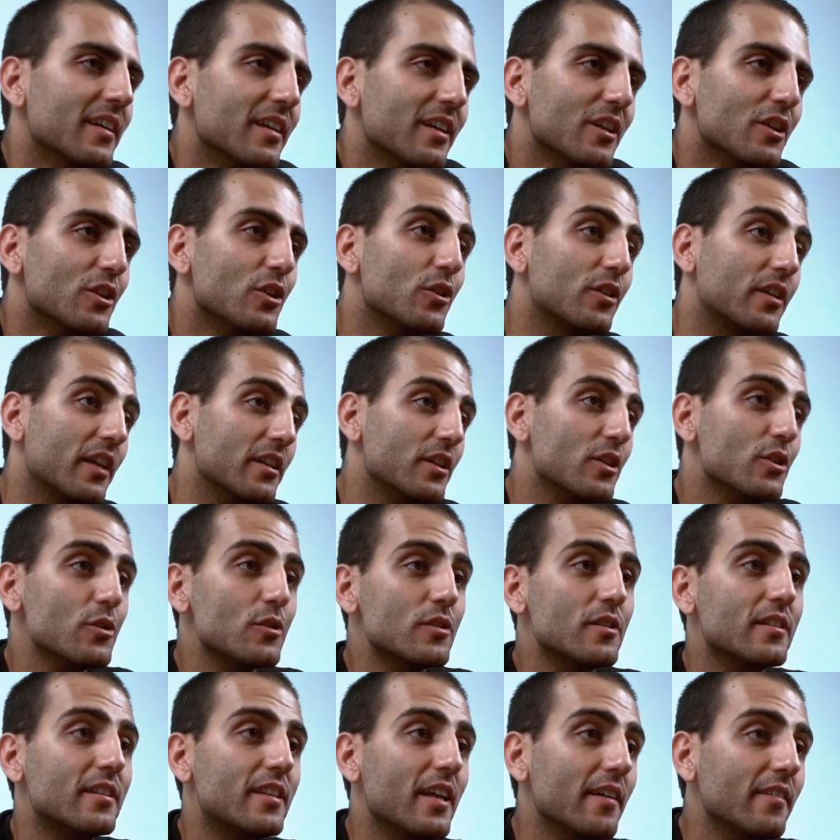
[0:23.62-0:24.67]
You can use the
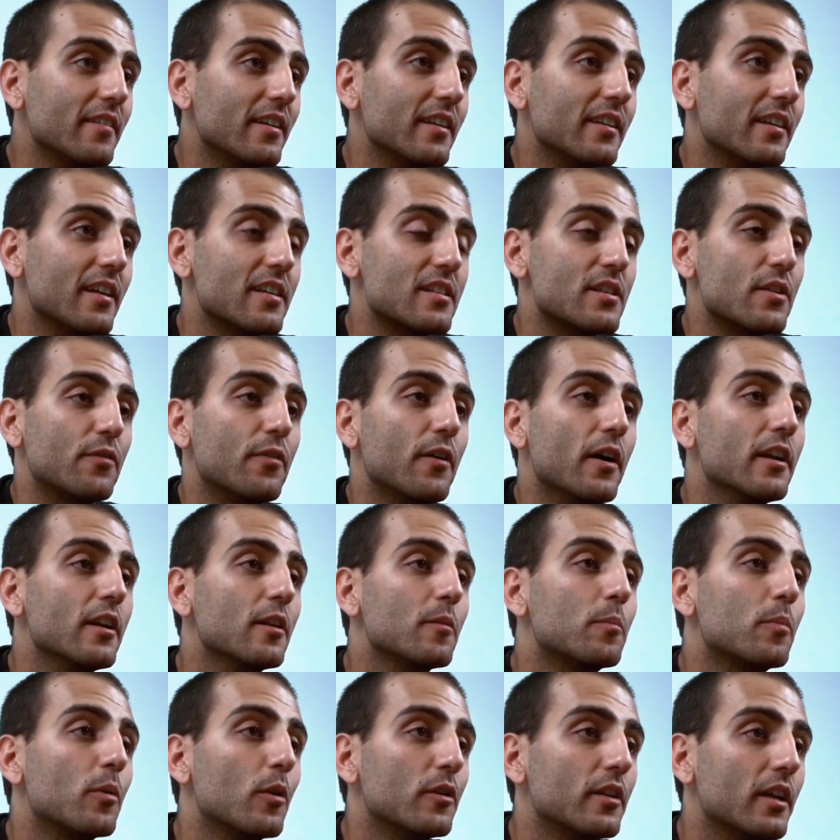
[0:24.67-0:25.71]
Dev Kit as a final
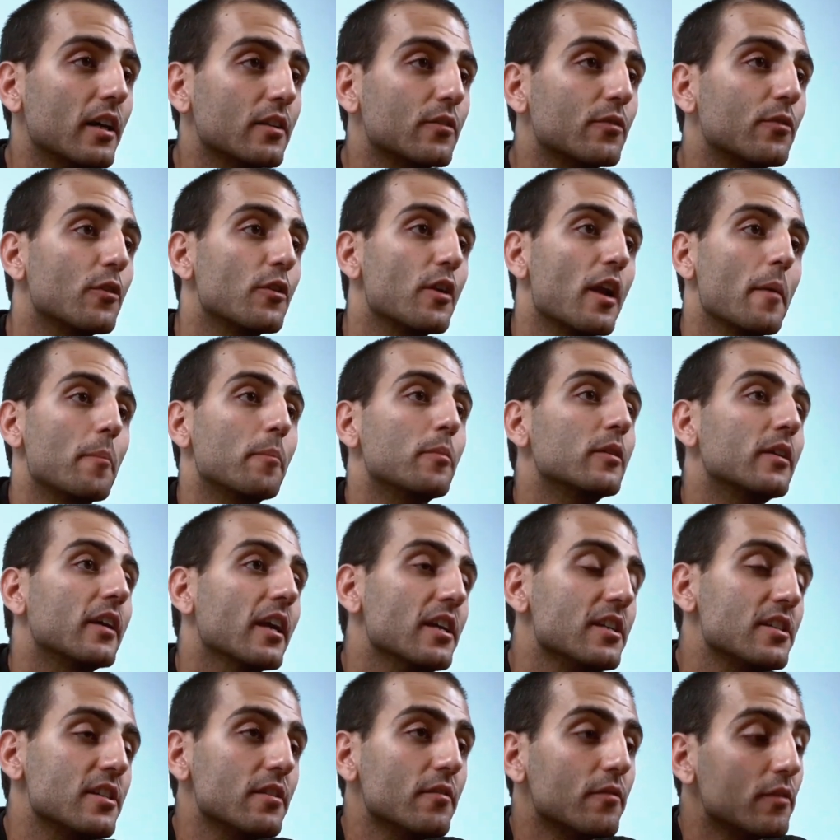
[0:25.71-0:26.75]
product for your
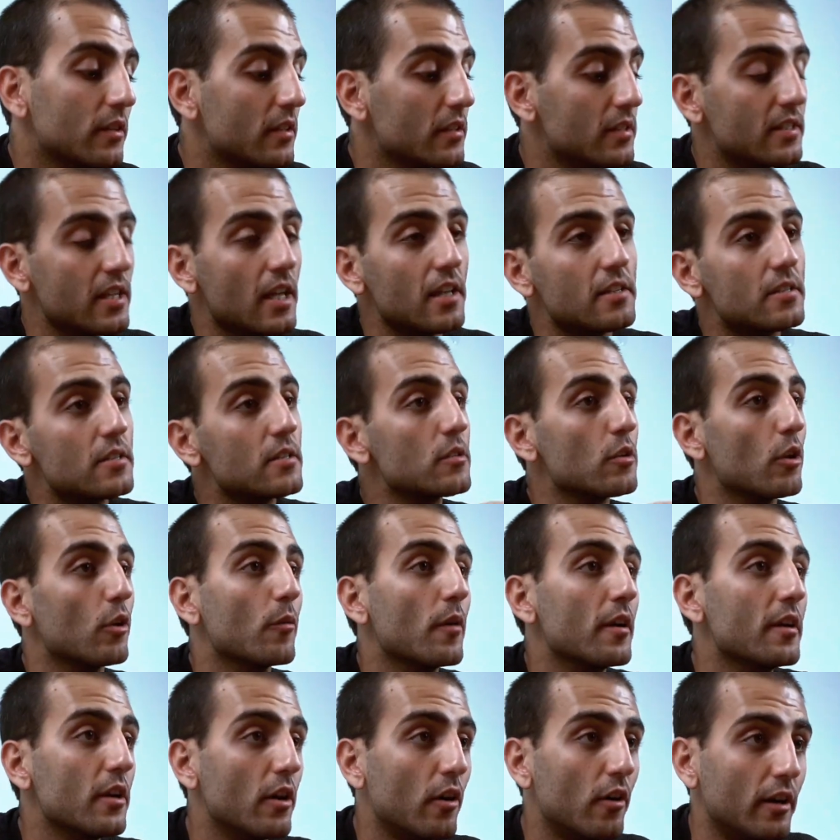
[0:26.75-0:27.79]
application with the sensors
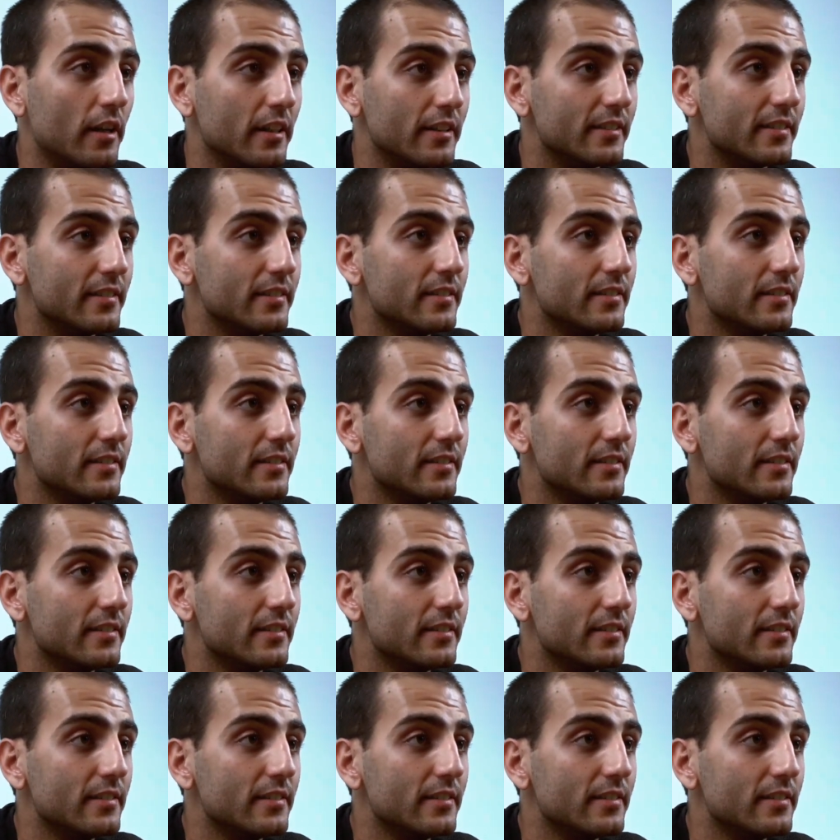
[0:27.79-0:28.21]
already on it.